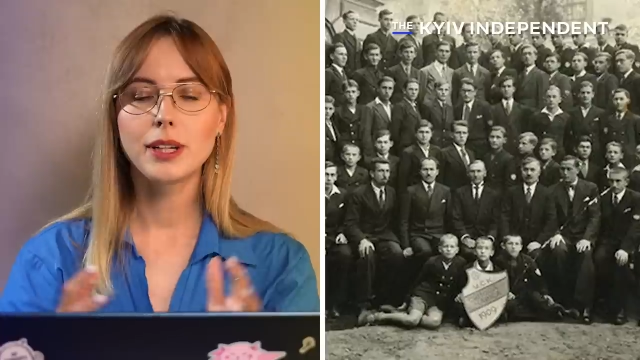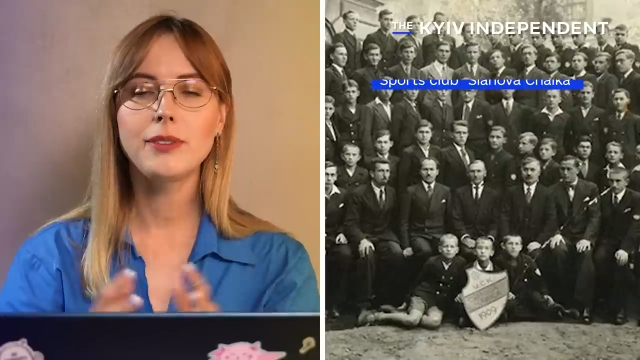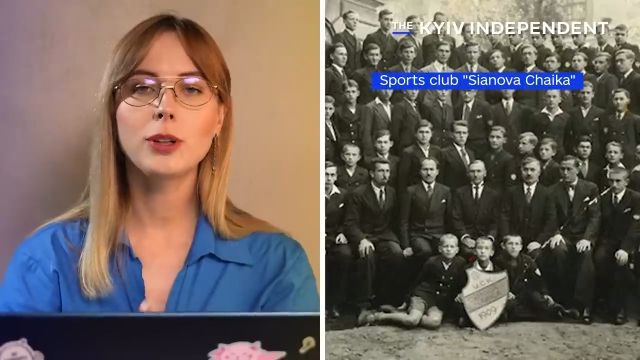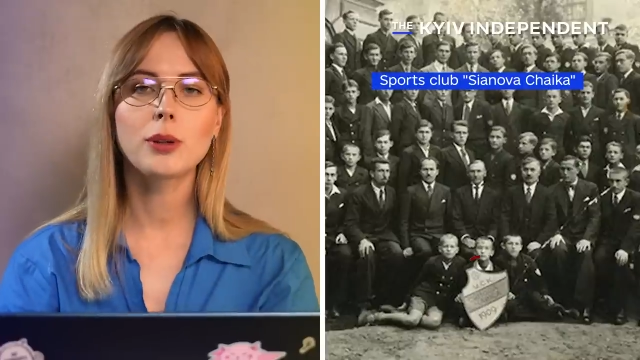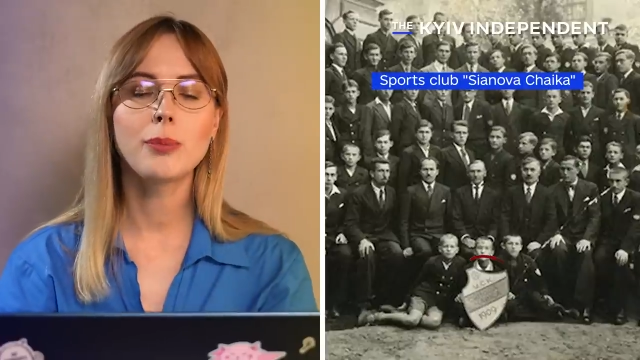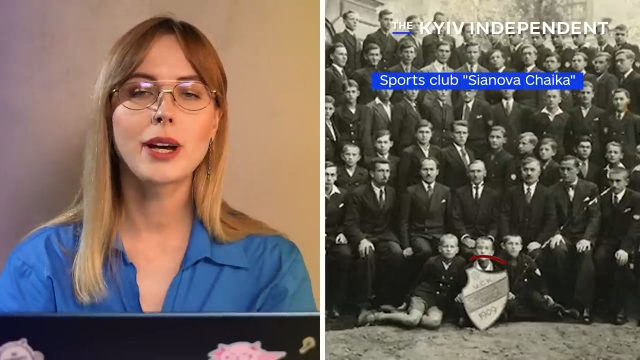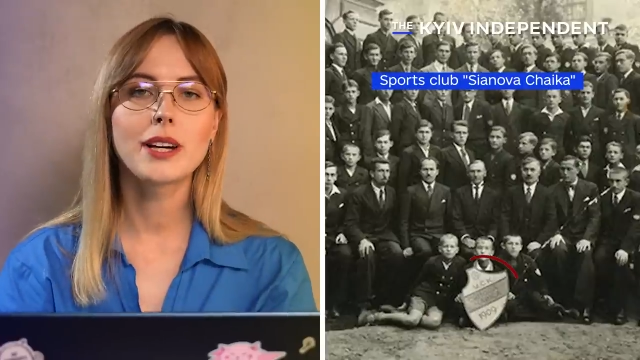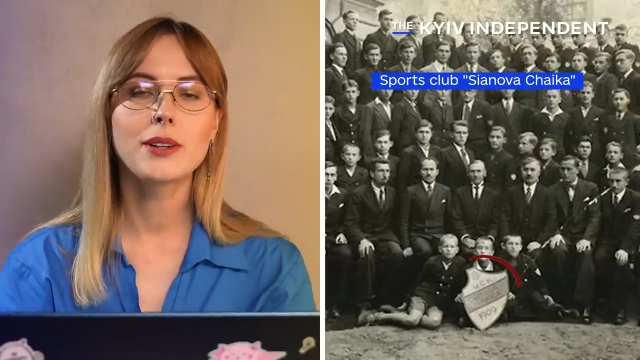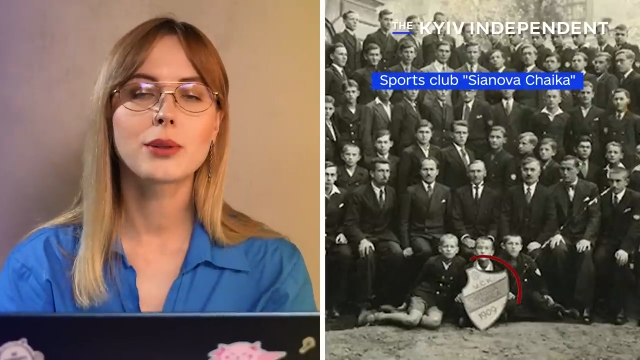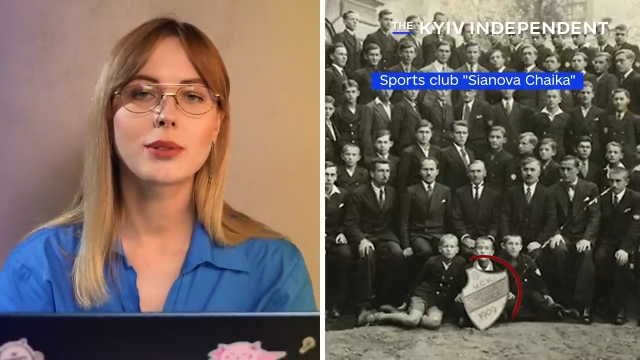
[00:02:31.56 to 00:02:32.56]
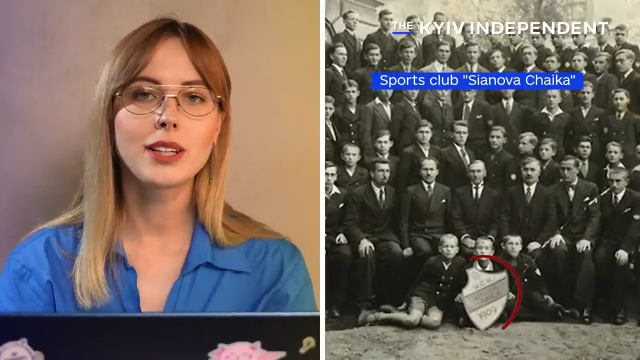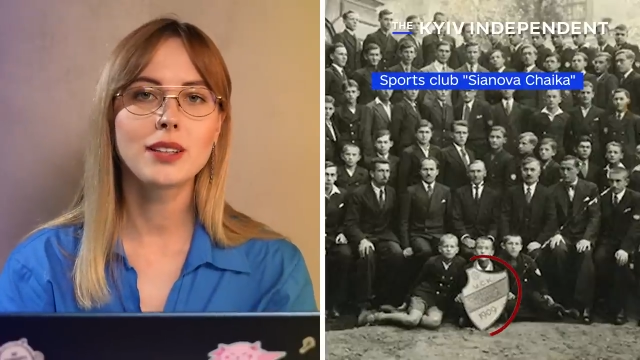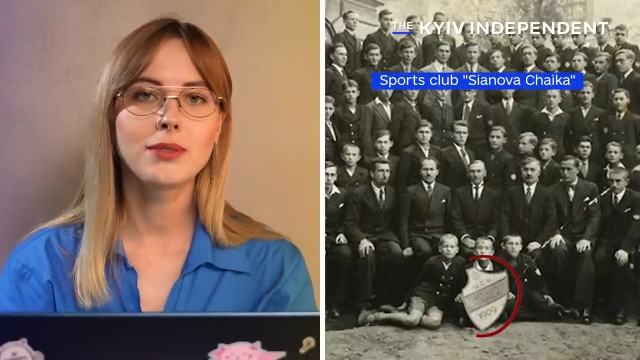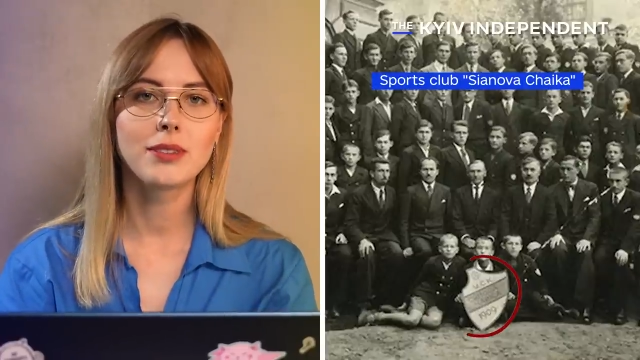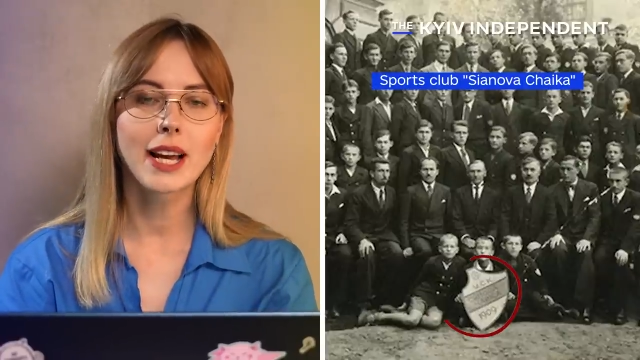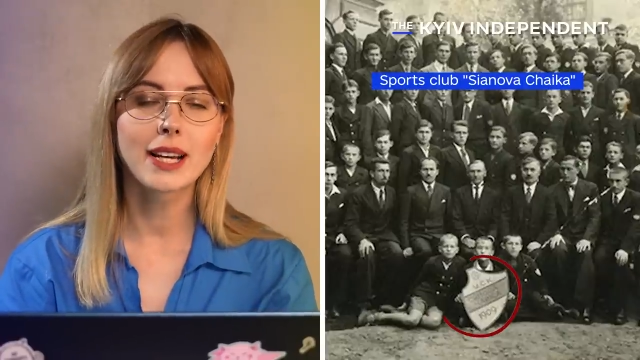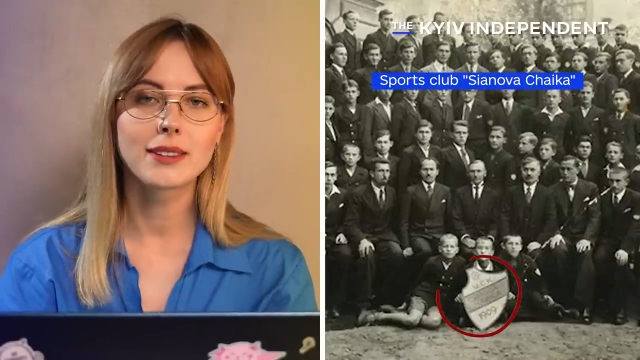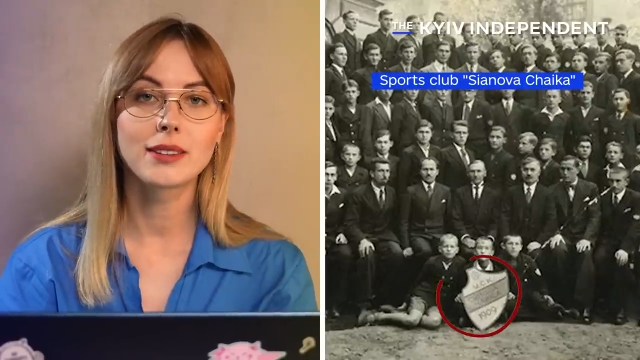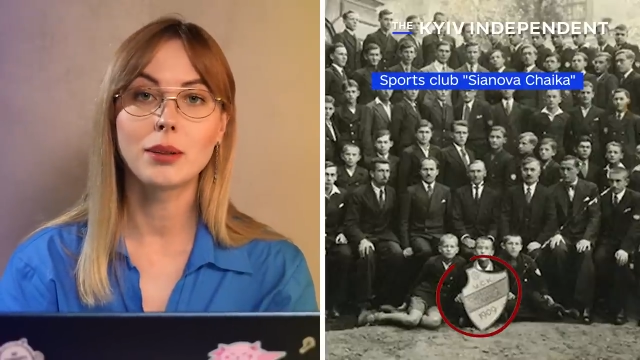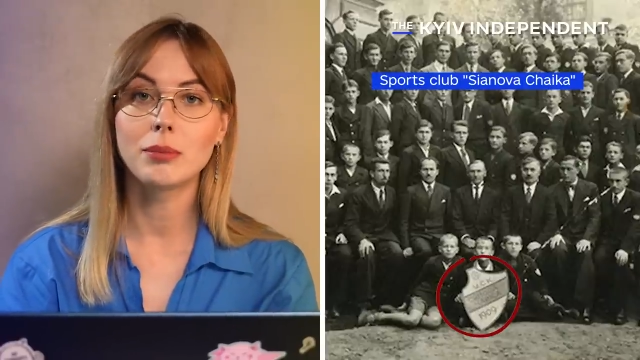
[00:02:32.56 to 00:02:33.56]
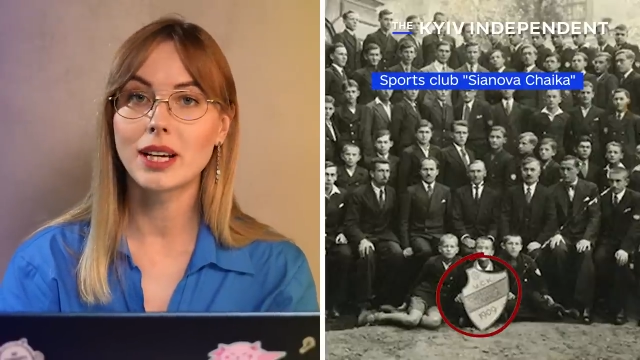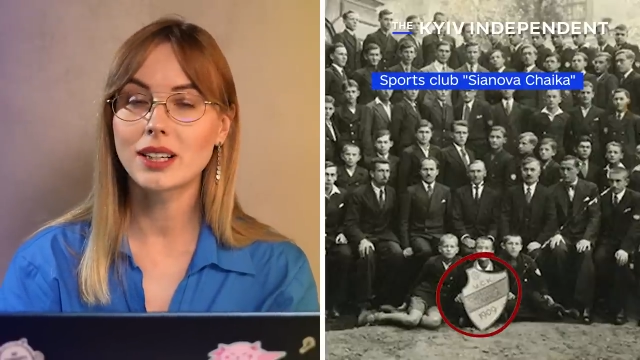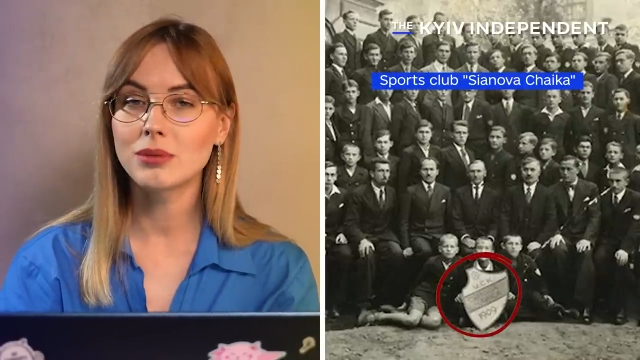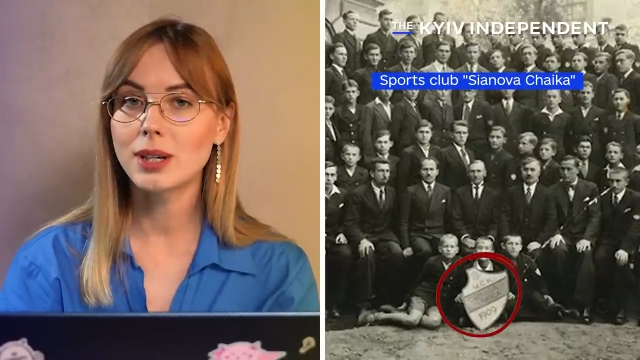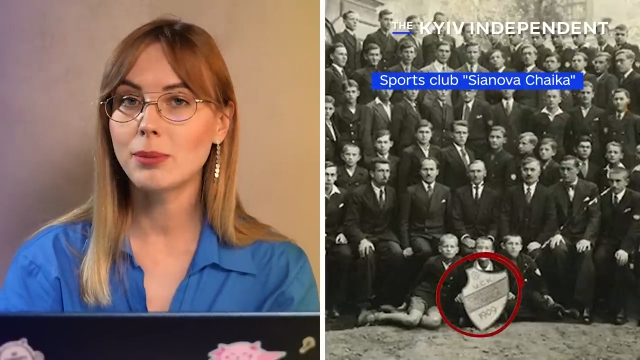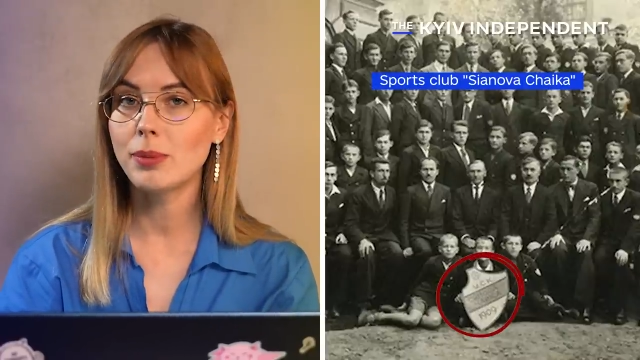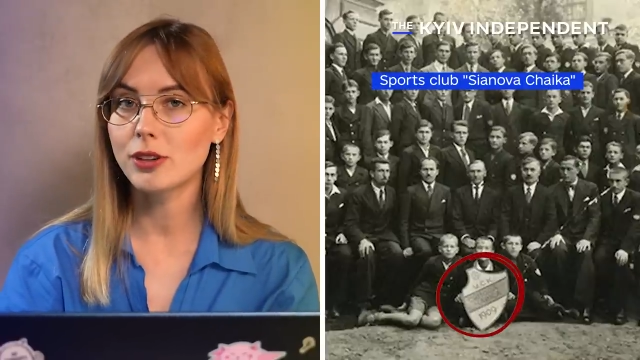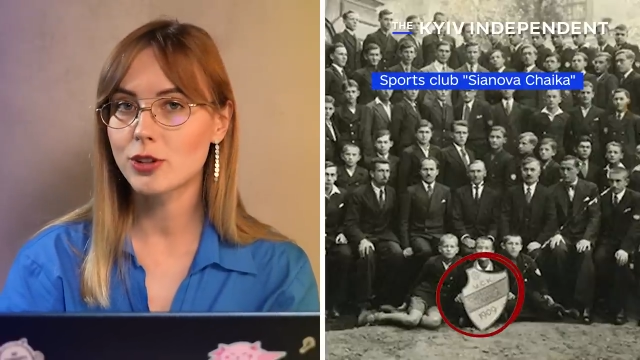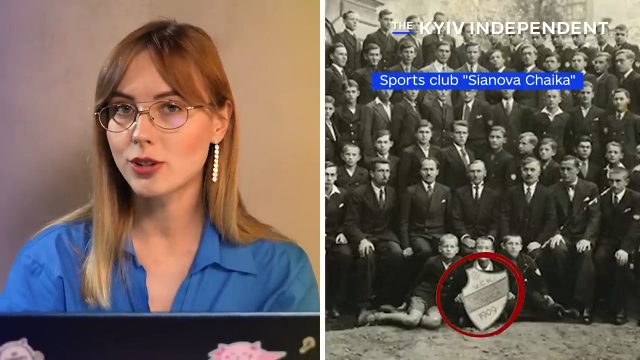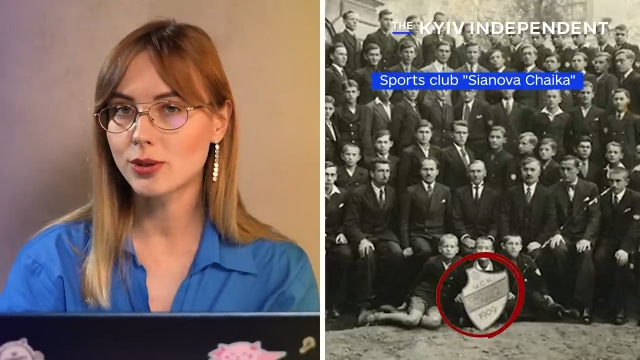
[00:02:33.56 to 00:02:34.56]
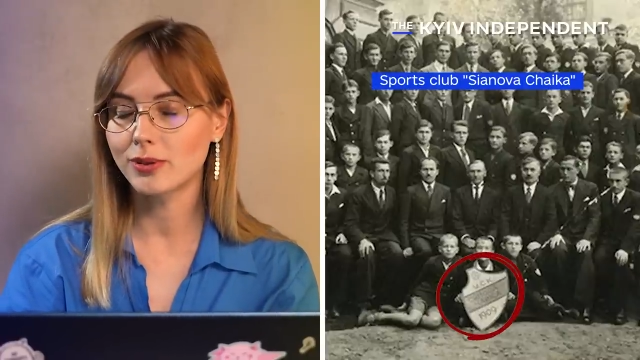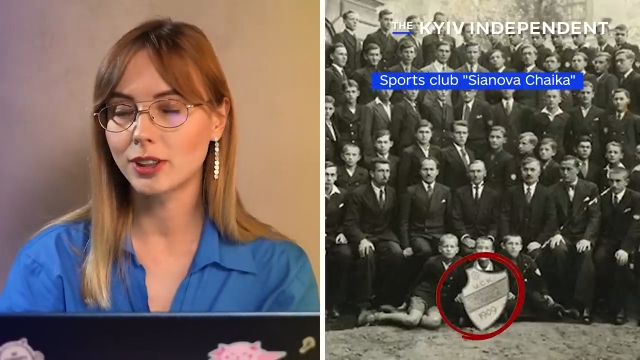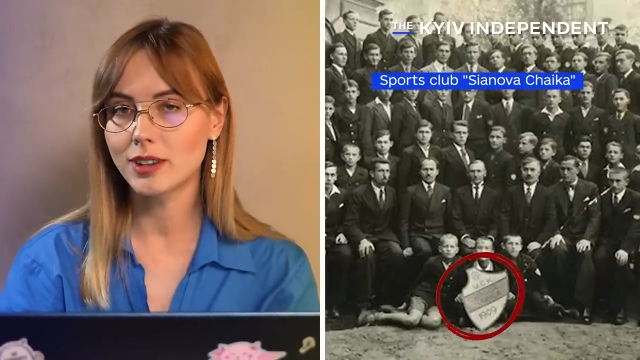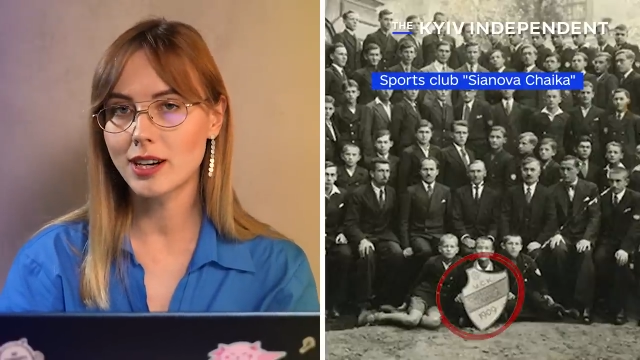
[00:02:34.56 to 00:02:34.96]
But if you compare Ukrainian flags in black and white pictures of the